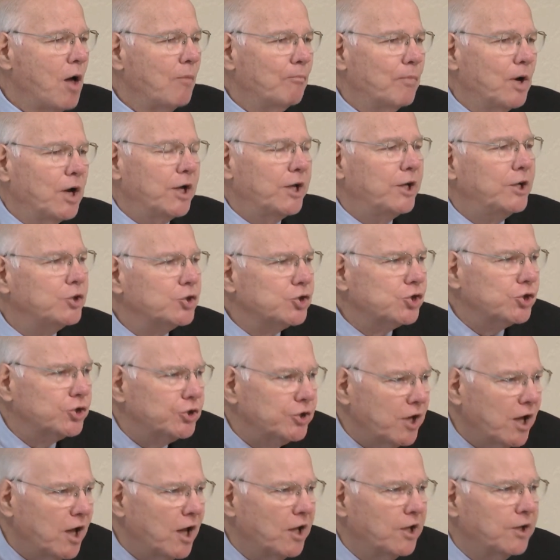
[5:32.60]
But it
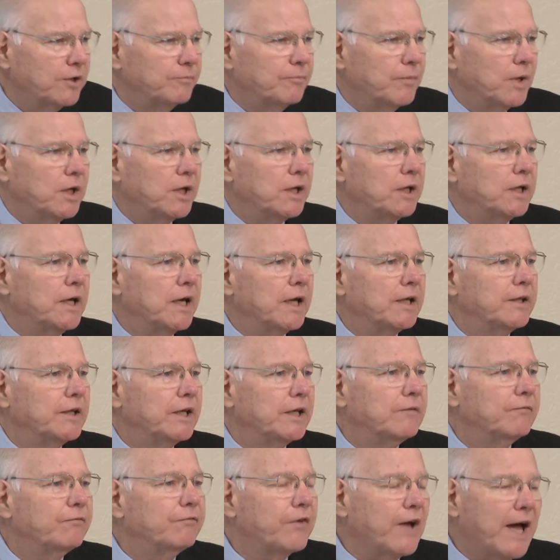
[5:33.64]
stunned me, and
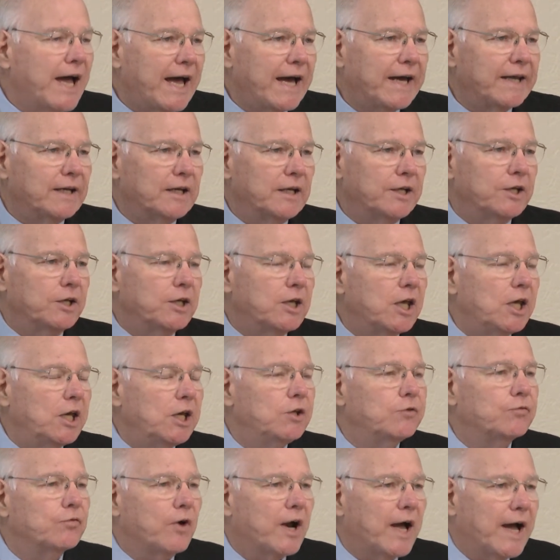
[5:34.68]
then finally
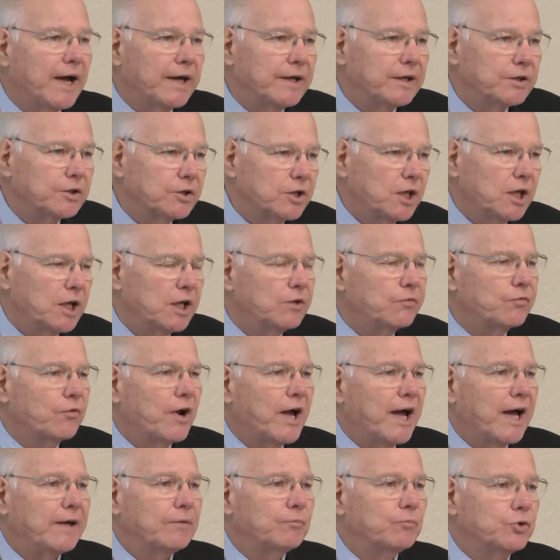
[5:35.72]
Keith Wright, and Keith
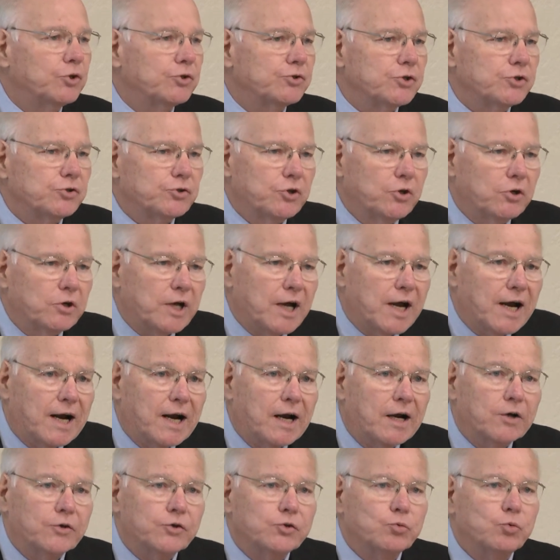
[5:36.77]
Wright was as good a
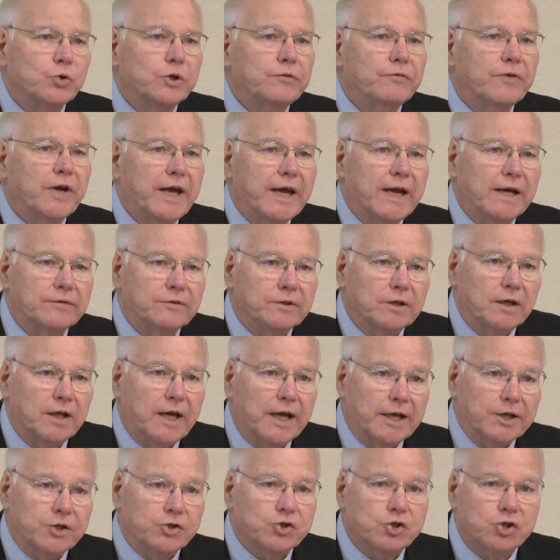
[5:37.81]
hire as we've had in the
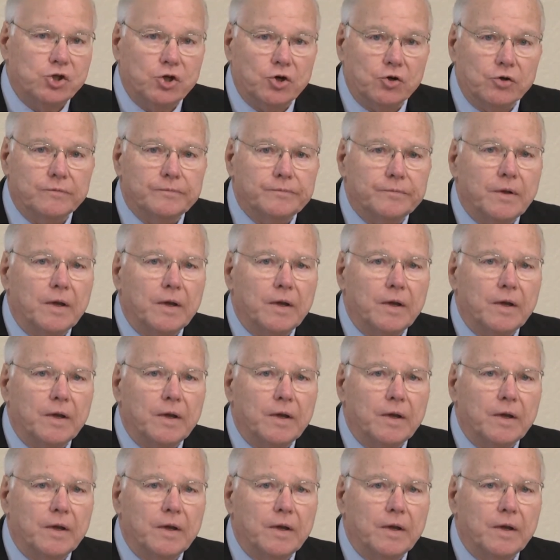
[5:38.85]
last year.